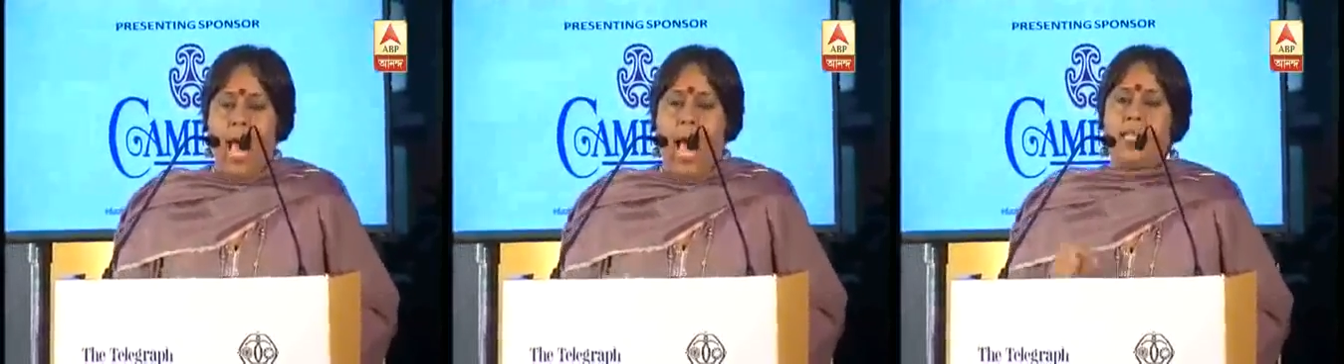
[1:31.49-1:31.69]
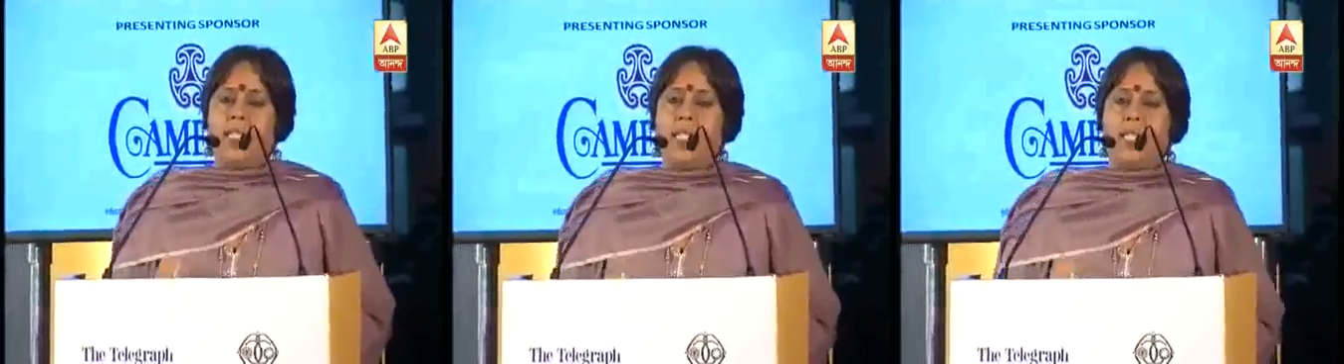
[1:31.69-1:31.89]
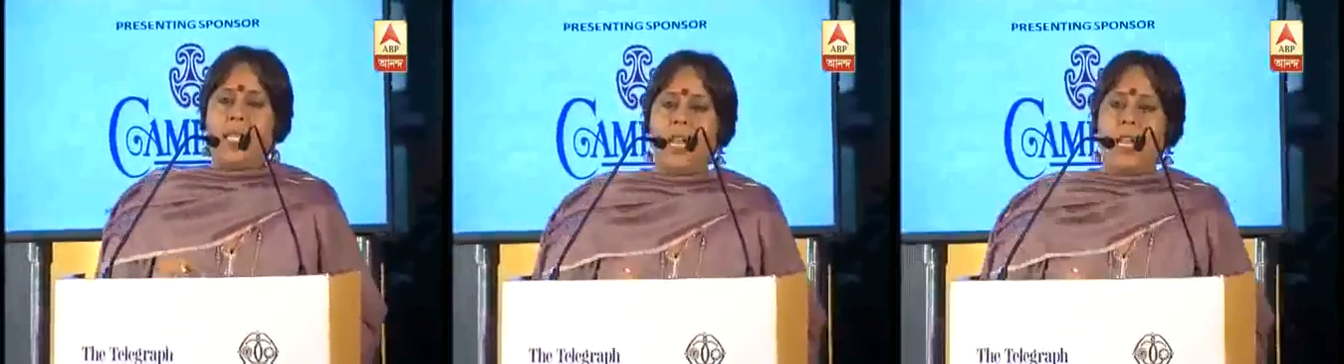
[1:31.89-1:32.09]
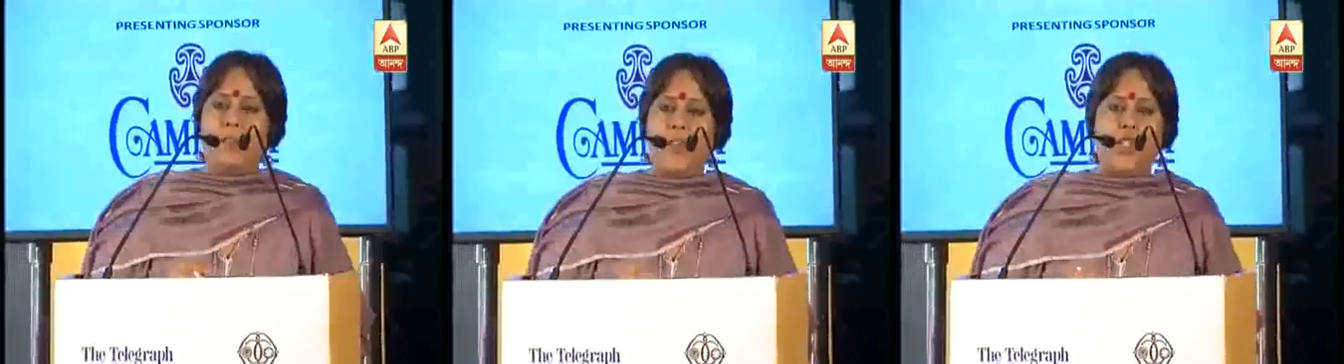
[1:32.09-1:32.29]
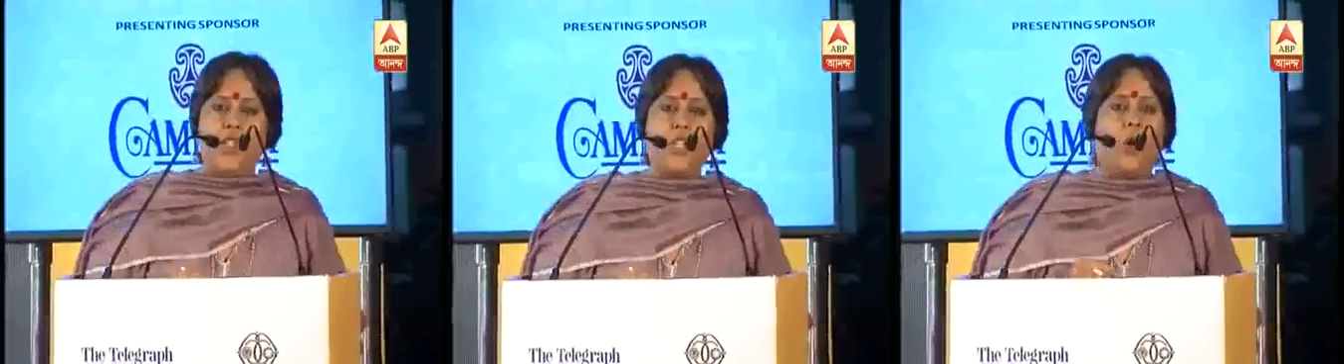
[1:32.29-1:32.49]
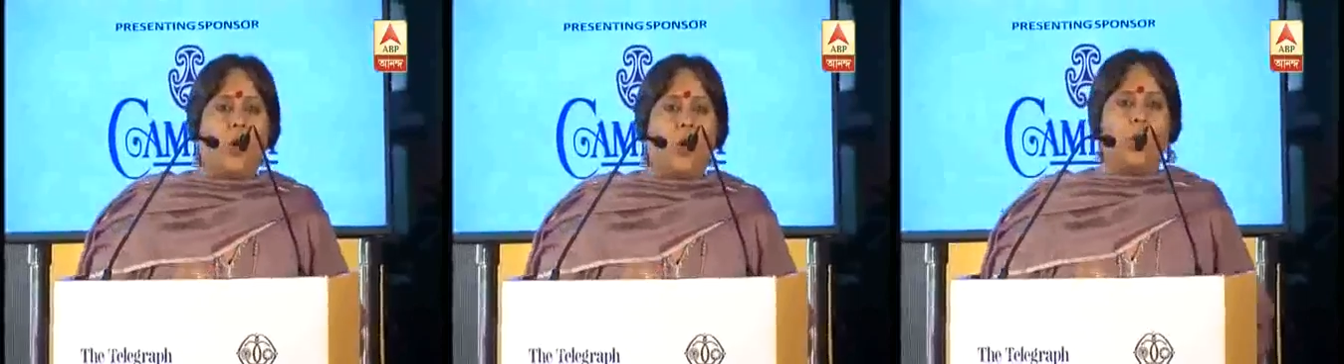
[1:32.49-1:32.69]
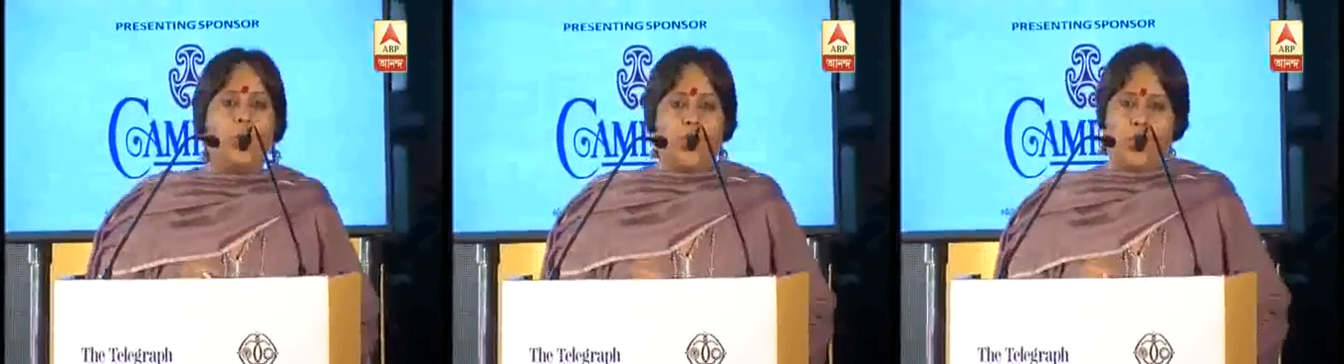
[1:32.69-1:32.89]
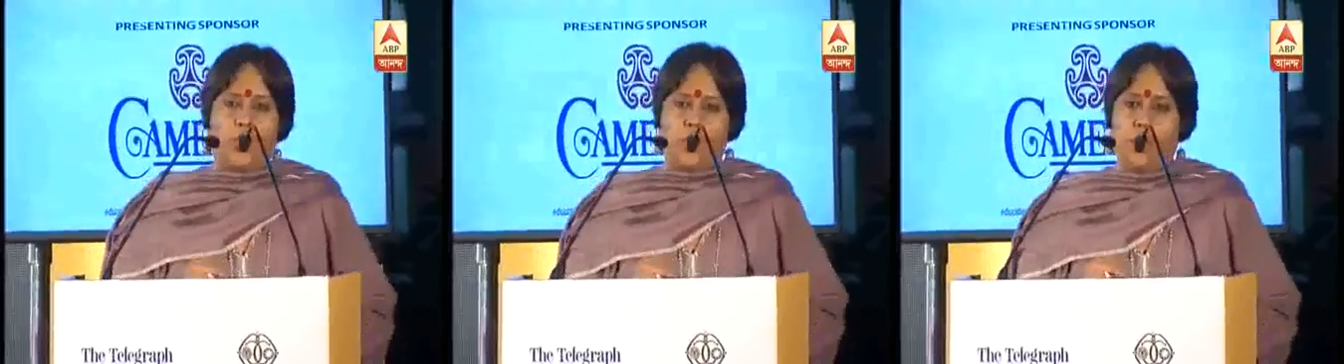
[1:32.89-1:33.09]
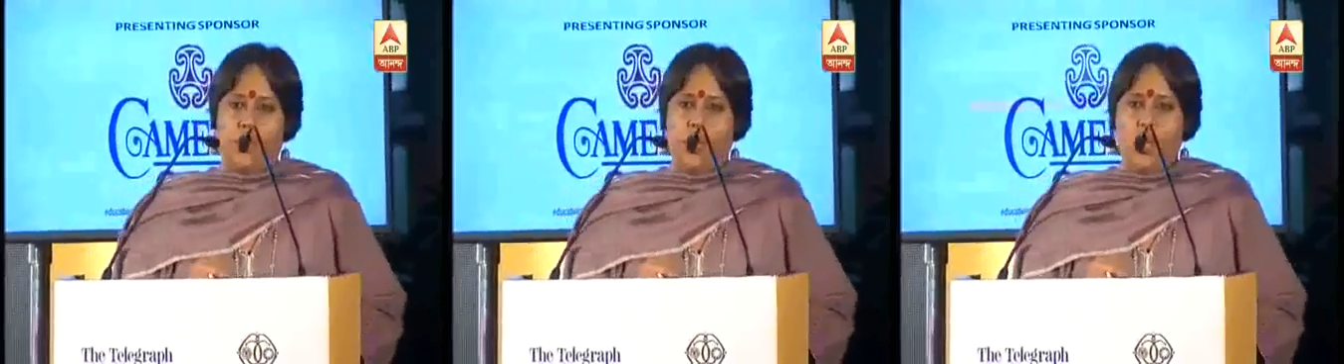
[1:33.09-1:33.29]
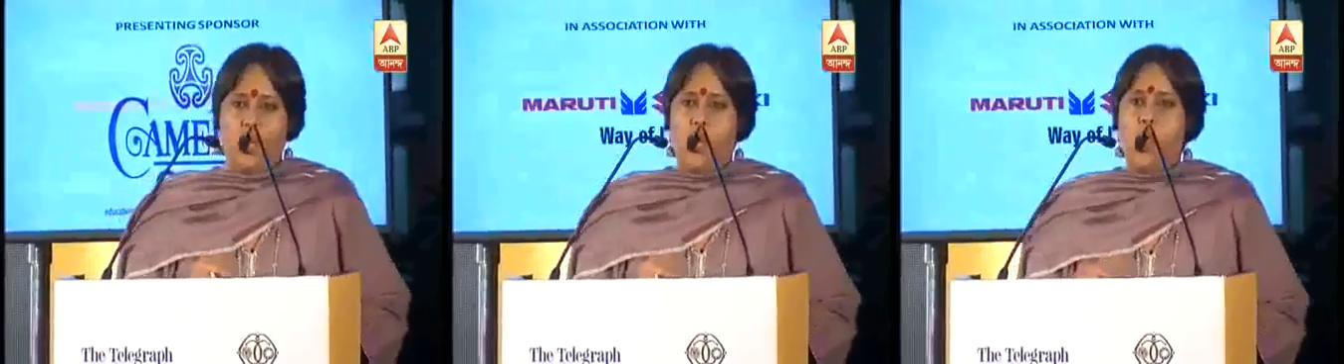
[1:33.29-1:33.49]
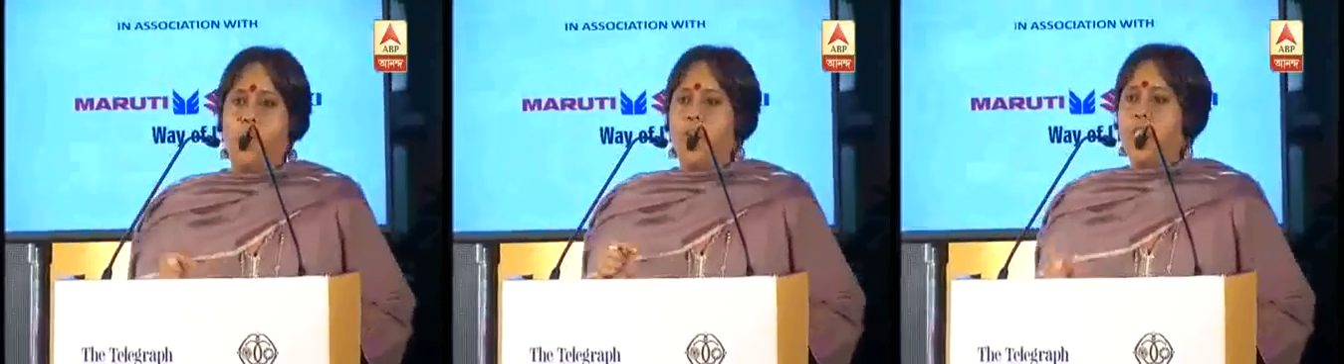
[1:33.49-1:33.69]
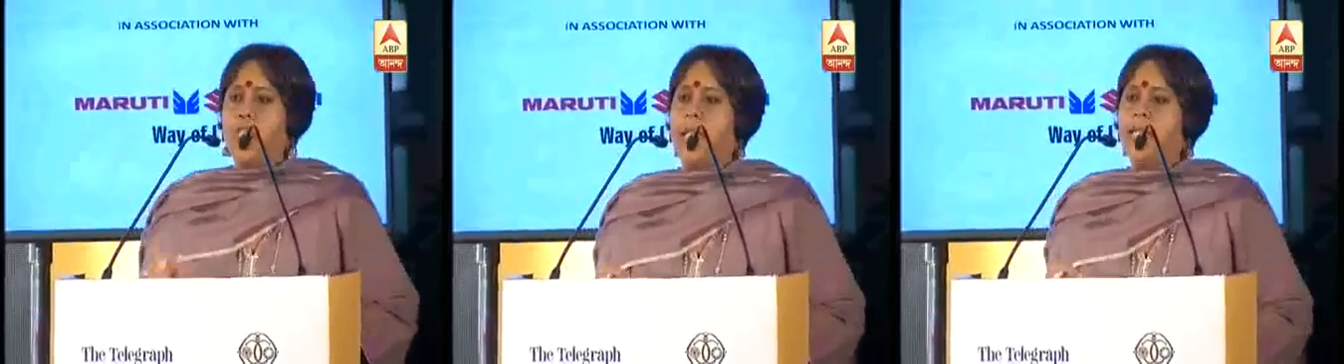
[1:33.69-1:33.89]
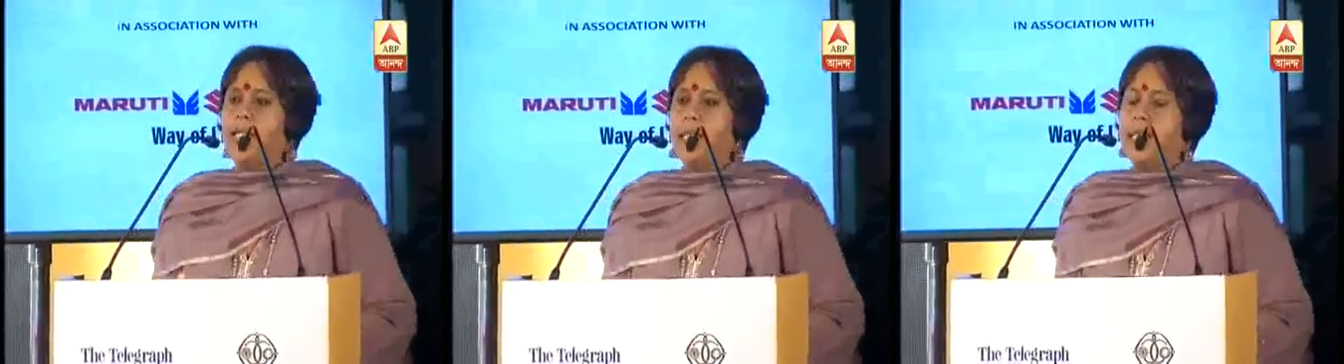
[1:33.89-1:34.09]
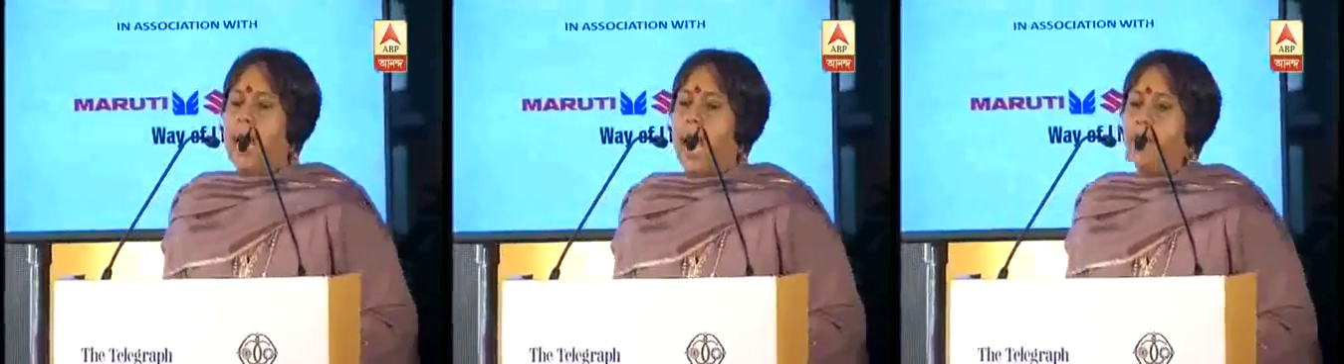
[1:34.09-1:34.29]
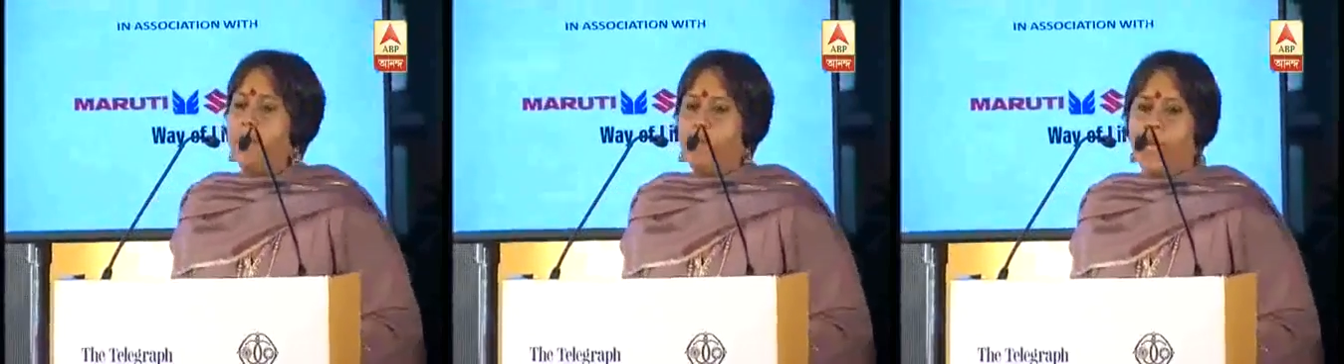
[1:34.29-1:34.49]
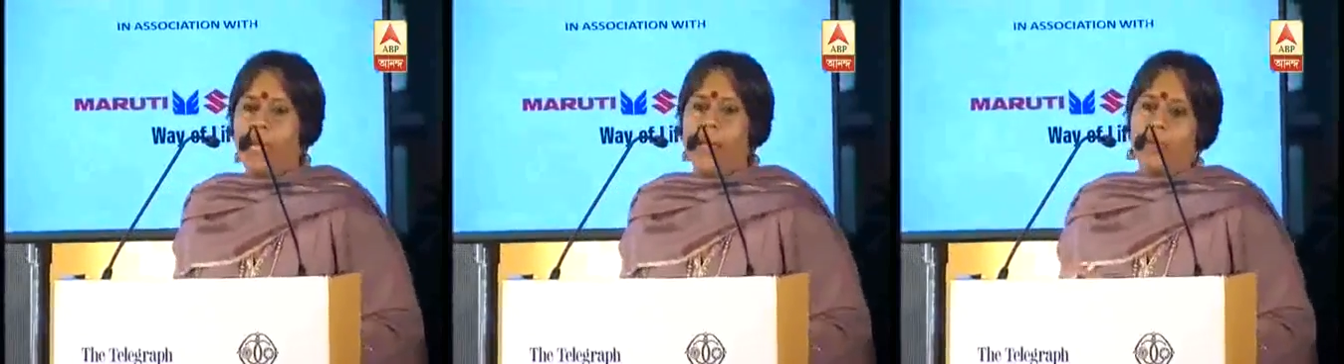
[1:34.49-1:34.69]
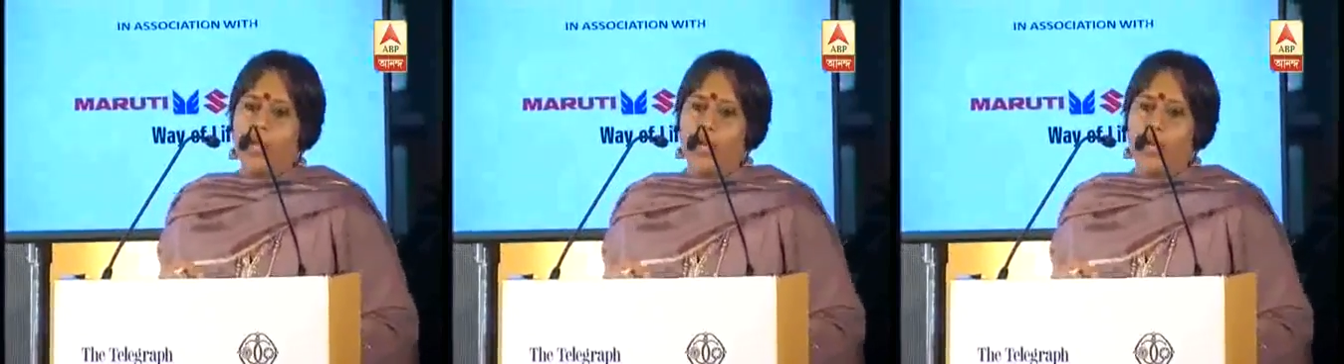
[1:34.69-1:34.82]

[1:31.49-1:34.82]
As a television host who presents the 9 p.m.